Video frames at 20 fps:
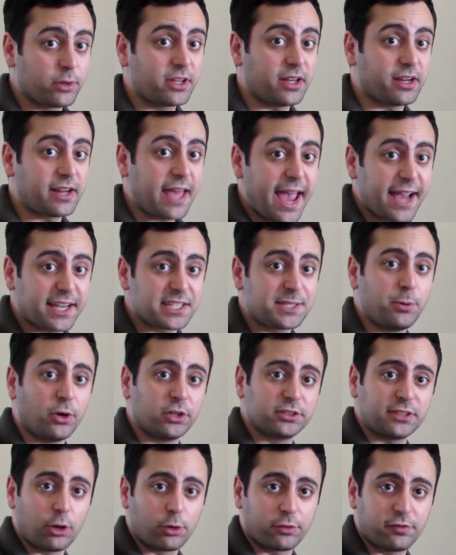we're gonna
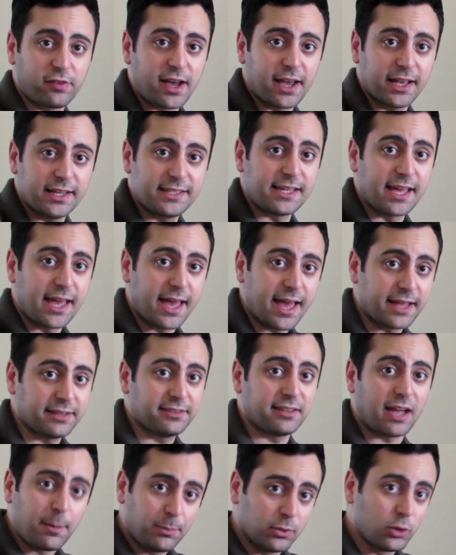export our files
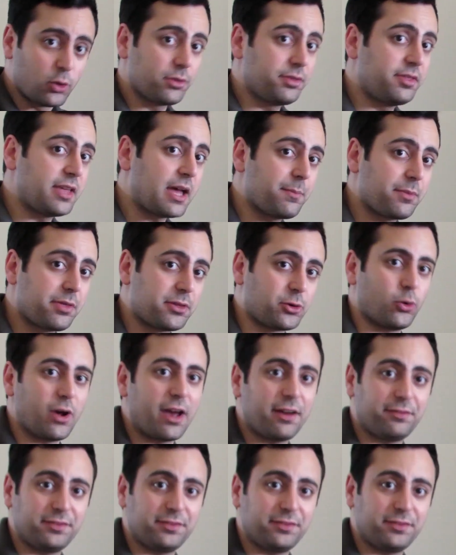and upload them through